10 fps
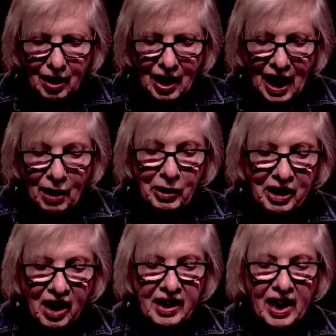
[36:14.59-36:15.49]
And we
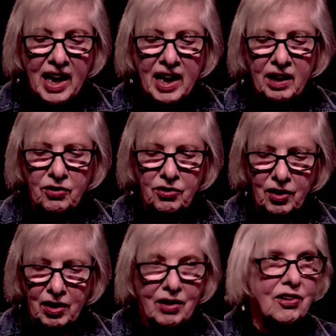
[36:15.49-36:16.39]
got eggs,
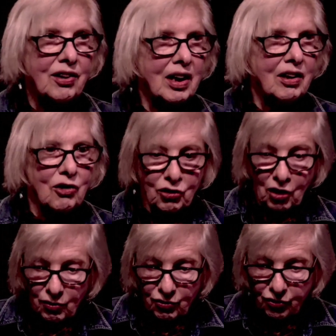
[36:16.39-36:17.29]
cheese,
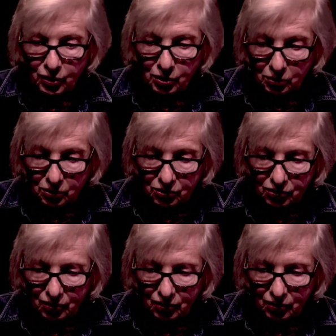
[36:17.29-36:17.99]
fruits.